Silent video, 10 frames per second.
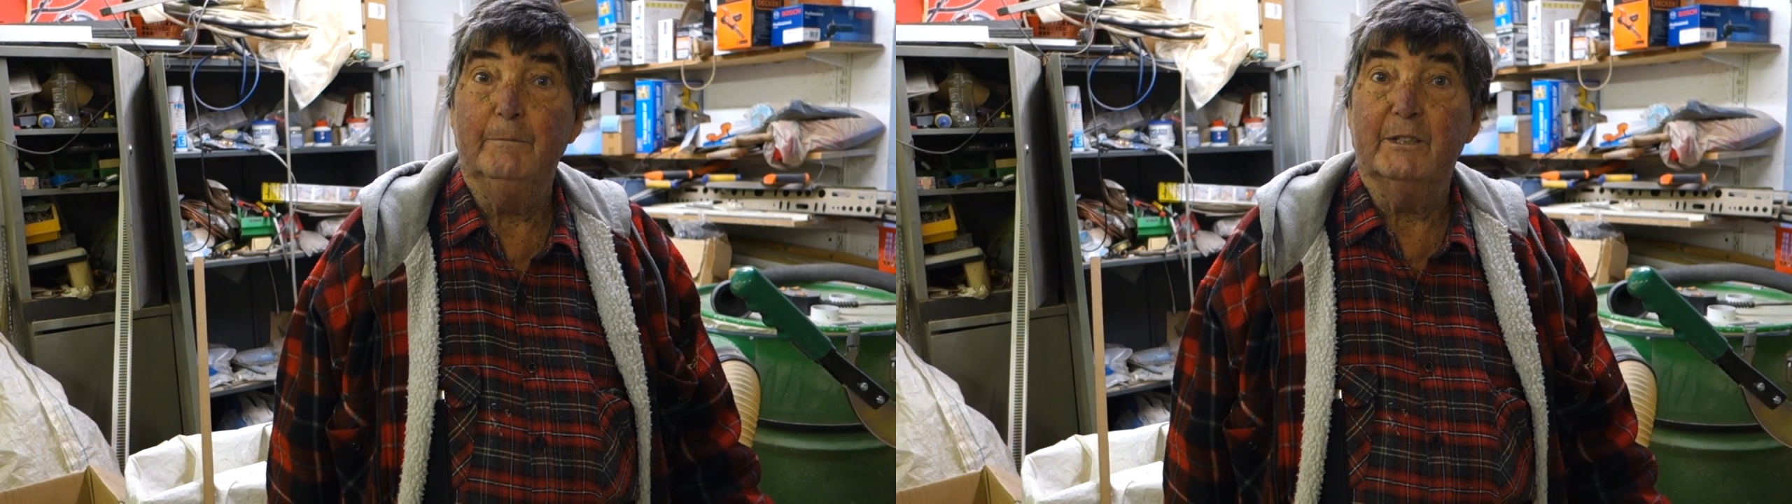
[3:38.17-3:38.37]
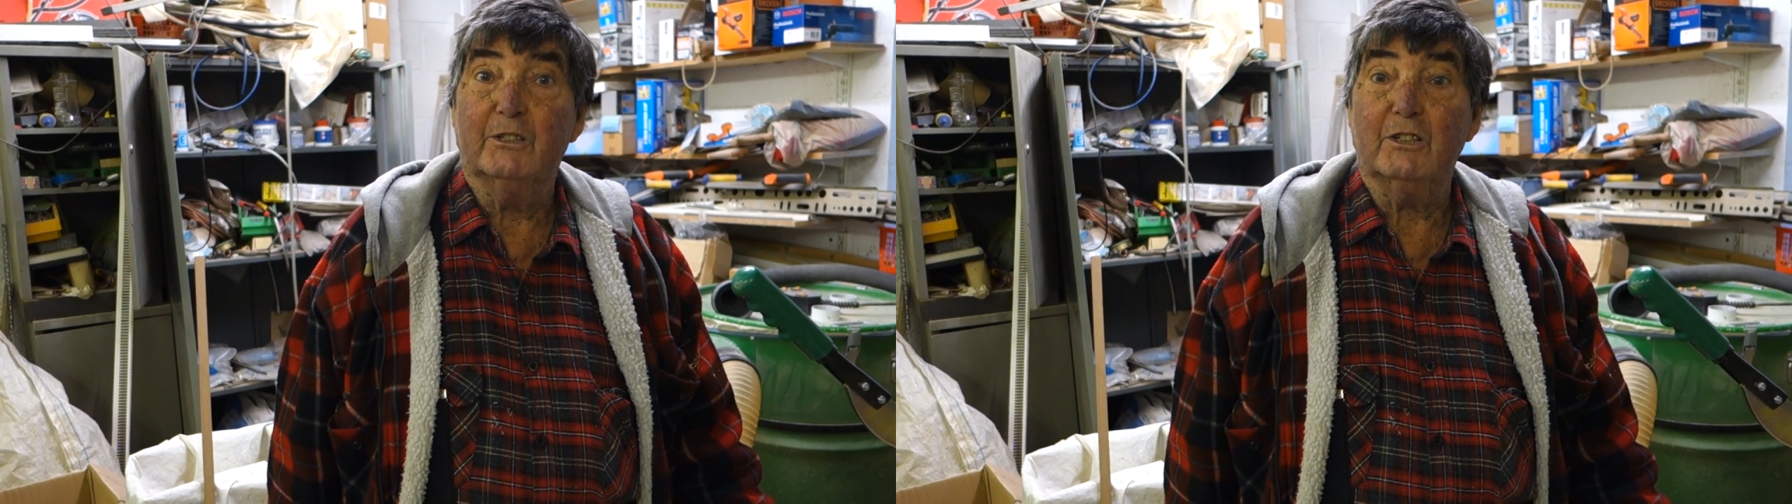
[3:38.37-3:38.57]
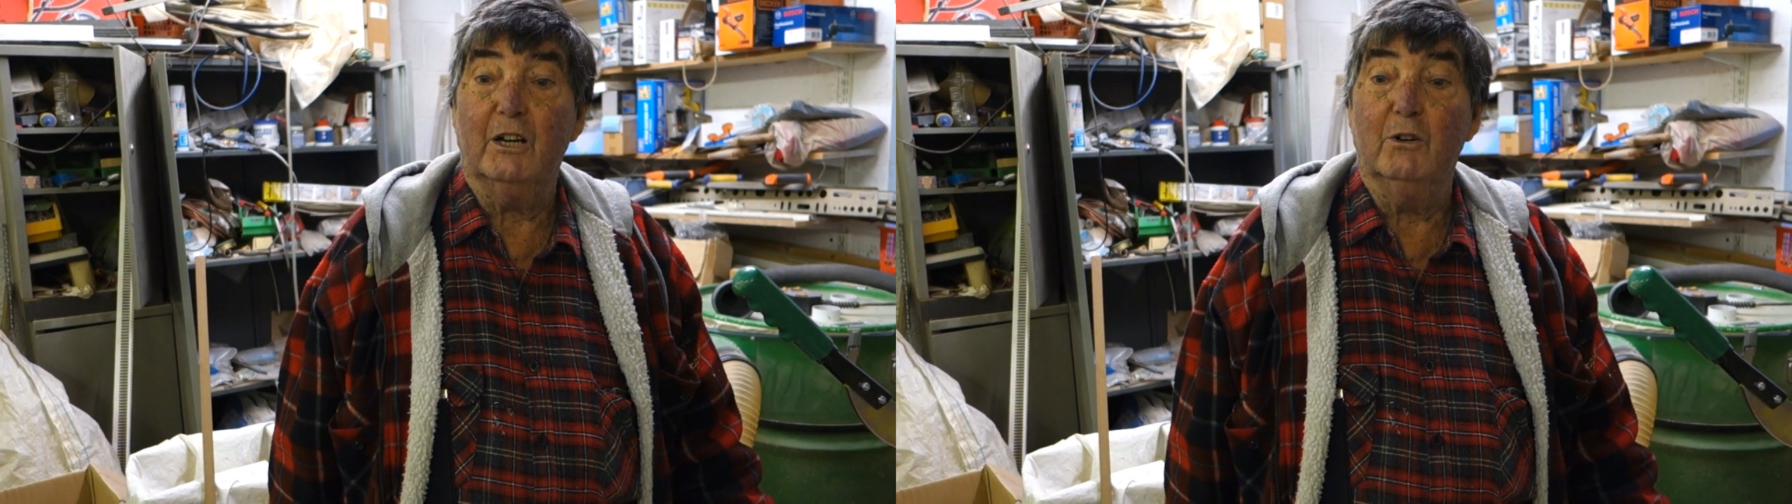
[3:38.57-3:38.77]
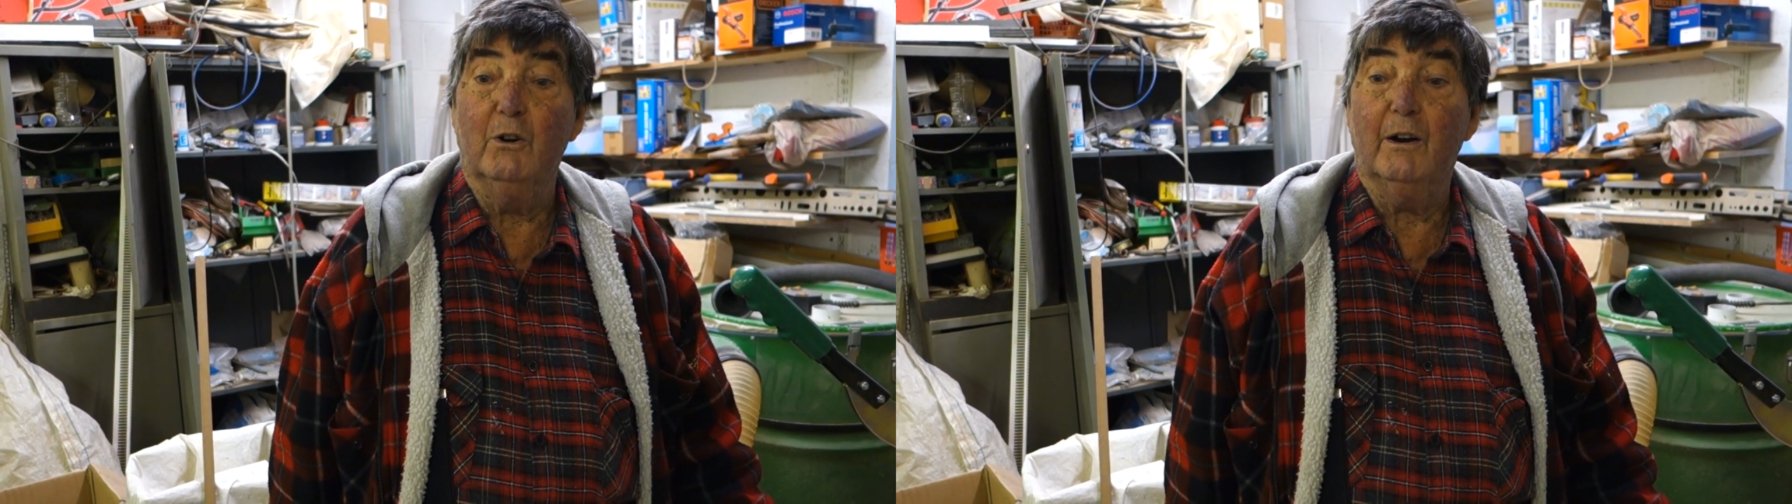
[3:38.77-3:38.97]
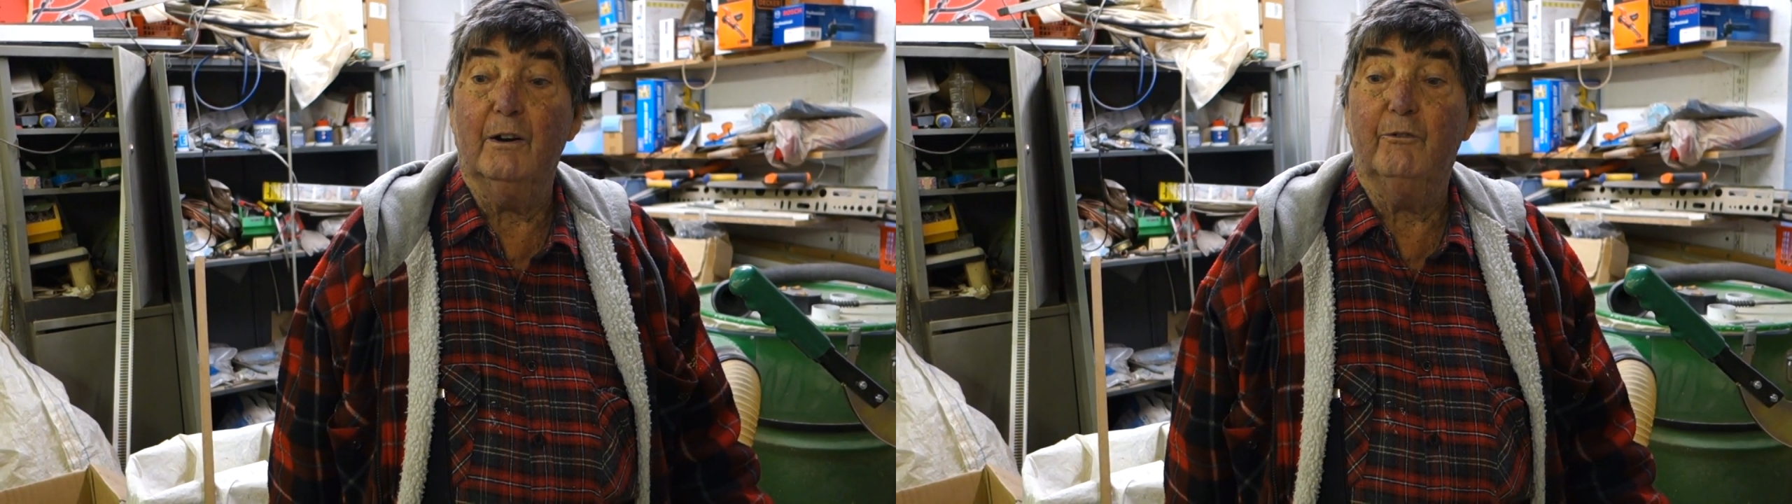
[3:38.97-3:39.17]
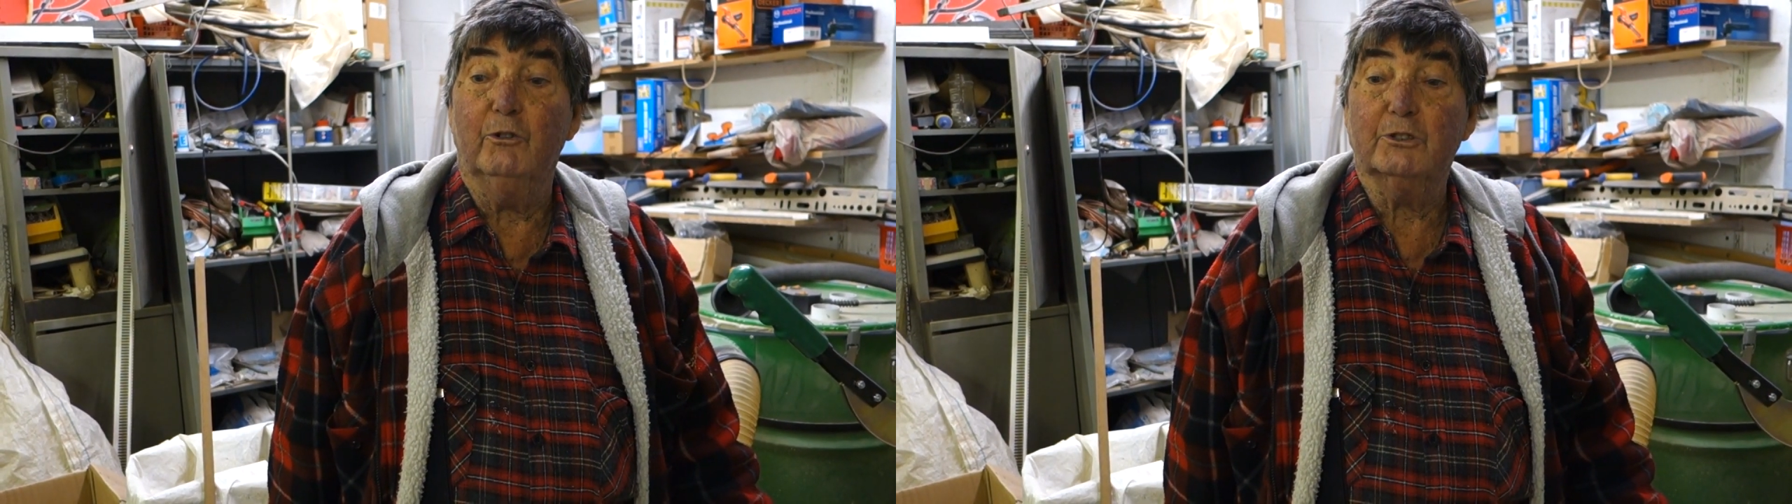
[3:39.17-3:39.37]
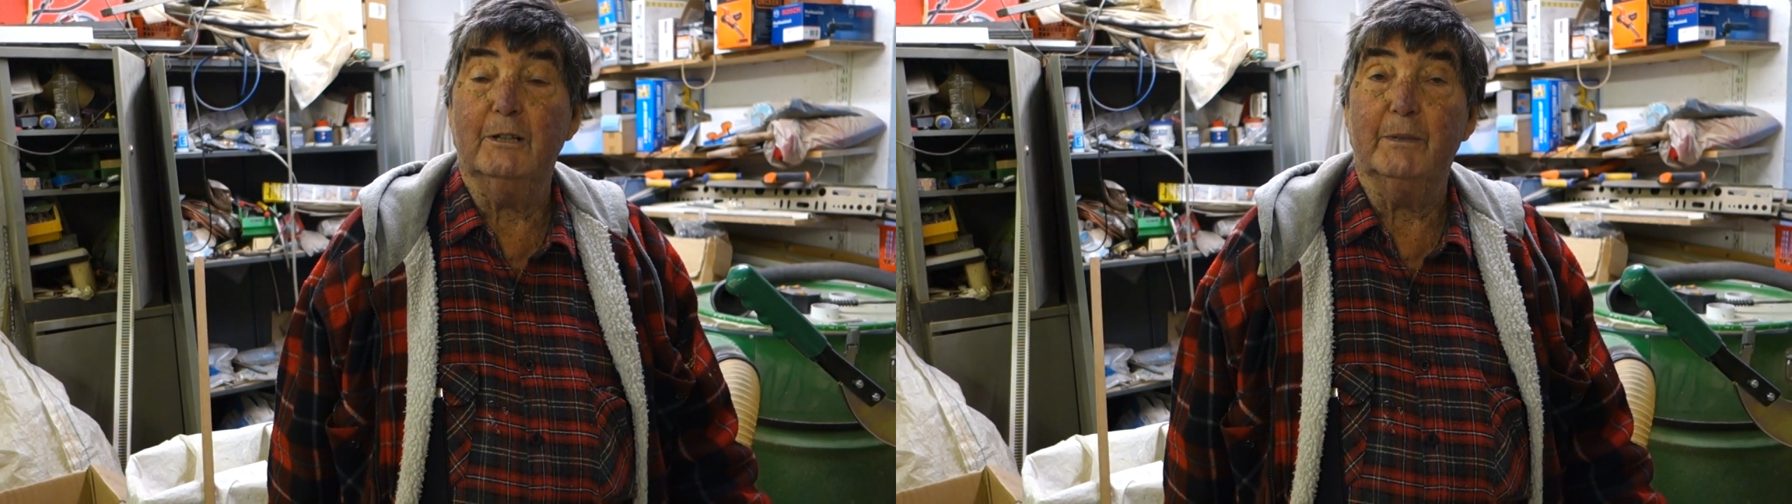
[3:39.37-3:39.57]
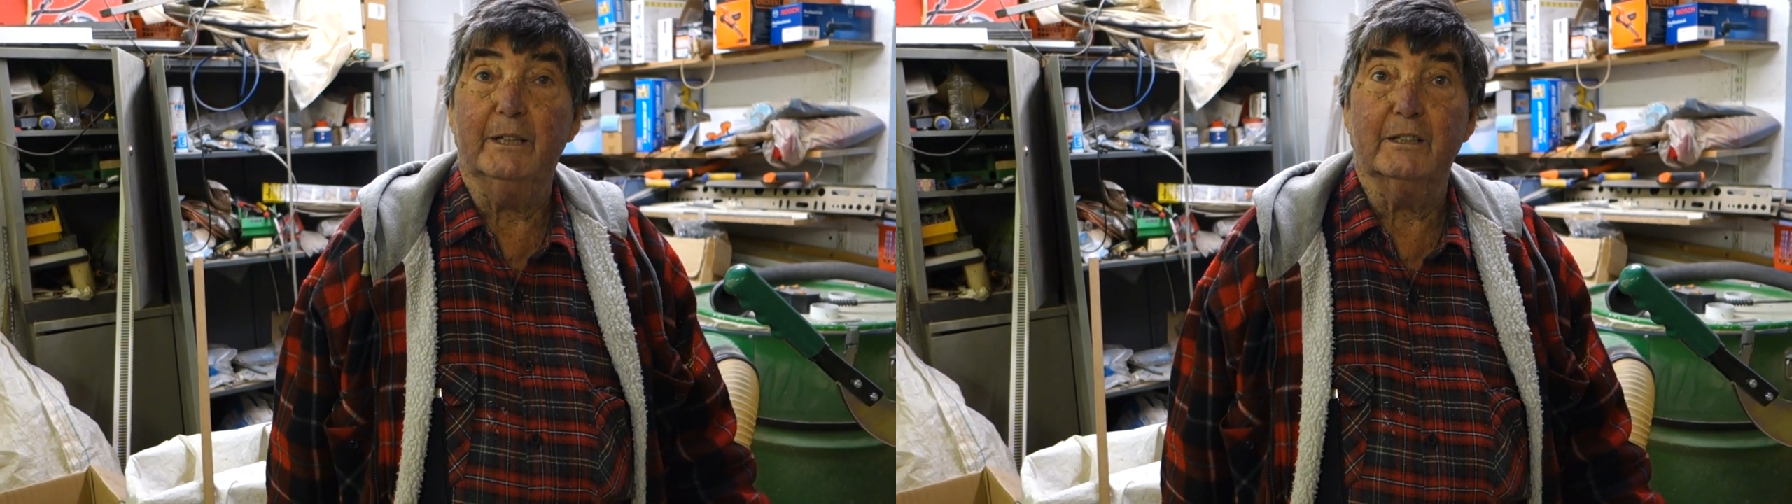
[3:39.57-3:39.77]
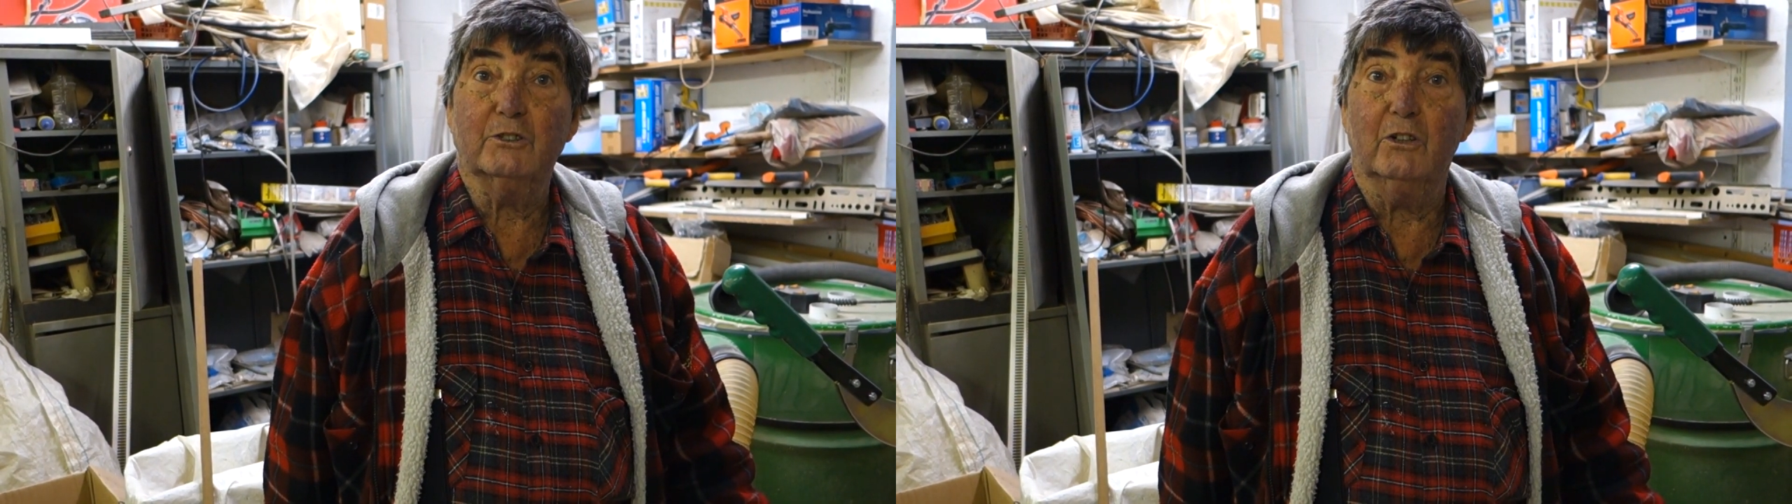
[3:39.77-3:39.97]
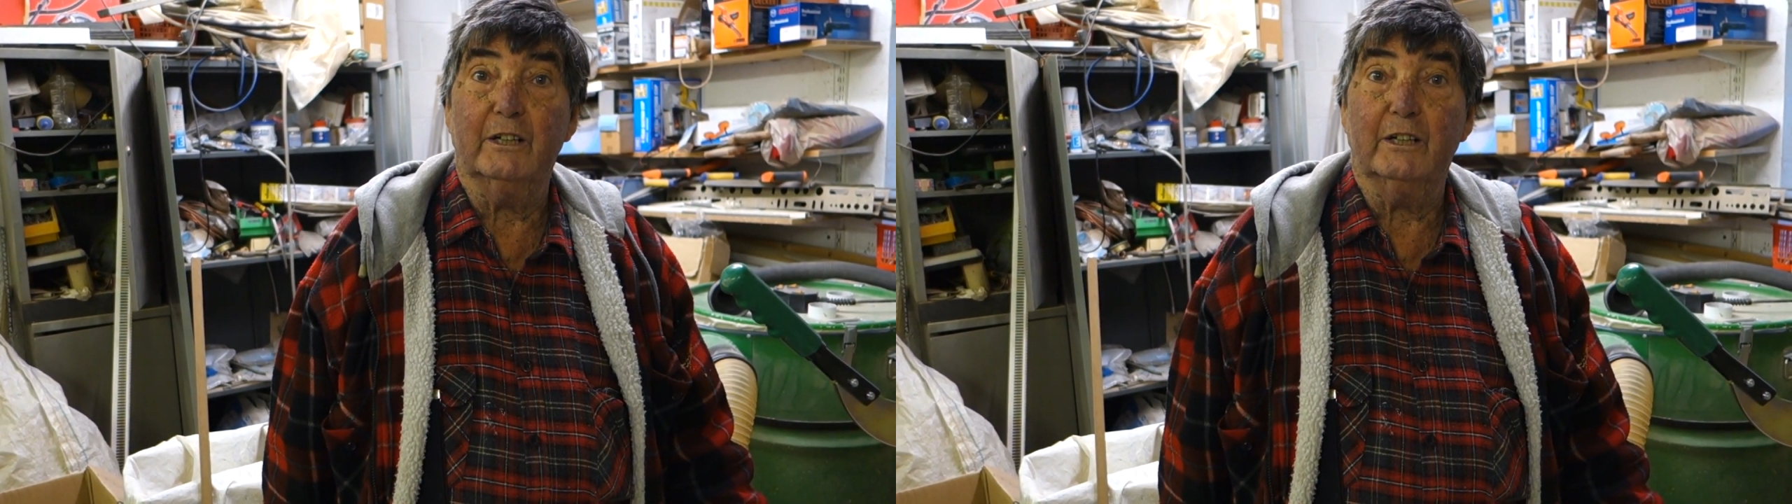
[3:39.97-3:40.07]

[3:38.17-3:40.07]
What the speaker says: So for something that's not